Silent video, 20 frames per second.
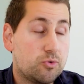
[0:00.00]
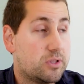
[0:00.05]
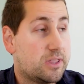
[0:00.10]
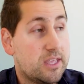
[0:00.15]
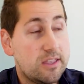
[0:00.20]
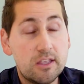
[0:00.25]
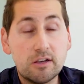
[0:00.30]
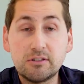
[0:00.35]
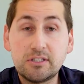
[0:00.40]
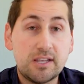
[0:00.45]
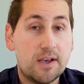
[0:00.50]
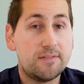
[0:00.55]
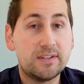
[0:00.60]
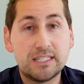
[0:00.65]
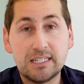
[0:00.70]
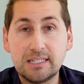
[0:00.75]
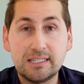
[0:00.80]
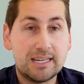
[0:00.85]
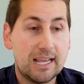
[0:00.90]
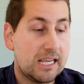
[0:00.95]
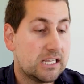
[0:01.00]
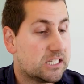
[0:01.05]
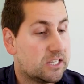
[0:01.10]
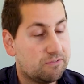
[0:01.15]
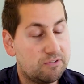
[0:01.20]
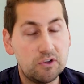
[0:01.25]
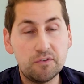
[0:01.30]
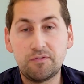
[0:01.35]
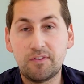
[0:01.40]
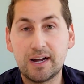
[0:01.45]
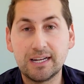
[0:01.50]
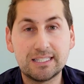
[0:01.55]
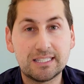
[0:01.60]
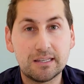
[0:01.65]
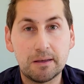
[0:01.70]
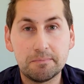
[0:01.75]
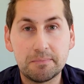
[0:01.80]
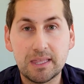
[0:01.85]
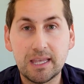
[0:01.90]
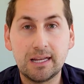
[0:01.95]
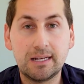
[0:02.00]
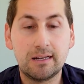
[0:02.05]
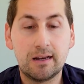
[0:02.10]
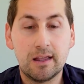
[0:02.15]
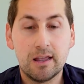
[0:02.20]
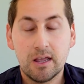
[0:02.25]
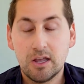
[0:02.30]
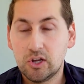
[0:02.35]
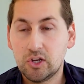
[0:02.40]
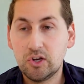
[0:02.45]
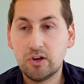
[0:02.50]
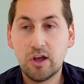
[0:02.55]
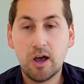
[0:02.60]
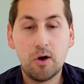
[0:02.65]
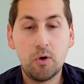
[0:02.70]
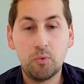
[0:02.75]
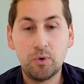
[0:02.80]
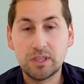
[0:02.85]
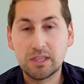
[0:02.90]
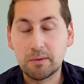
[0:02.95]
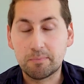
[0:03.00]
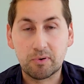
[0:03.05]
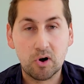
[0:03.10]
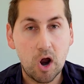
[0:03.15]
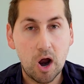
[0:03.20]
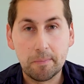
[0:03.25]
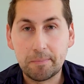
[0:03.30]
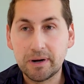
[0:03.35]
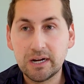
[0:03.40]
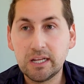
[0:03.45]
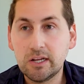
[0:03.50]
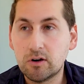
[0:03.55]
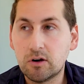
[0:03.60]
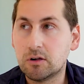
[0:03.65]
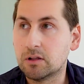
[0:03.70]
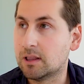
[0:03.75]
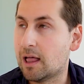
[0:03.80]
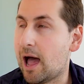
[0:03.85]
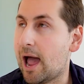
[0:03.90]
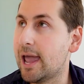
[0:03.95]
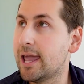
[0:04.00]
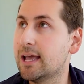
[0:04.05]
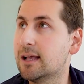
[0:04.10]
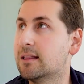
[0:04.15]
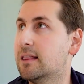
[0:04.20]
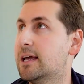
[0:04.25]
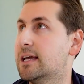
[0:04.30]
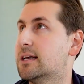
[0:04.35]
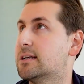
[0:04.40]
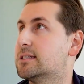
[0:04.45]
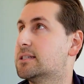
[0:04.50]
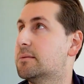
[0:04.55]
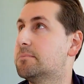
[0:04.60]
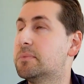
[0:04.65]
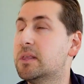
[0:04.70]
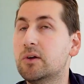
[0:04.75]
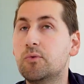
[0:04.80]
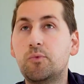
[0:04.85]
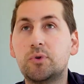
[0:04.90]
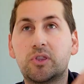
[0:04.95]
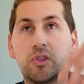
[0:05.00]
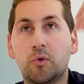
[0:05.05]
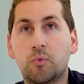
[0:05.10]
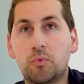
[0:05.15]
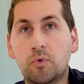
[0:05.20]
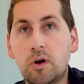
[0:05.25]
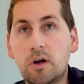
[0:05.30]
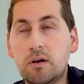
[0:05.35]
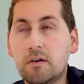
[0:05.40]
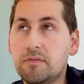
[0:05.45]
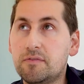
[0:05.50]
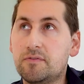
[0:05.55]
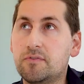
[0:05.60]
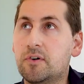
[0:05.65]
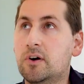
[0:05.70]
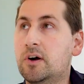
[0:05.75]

within those 17 days, if you find something, with the property you don't like something with the roof,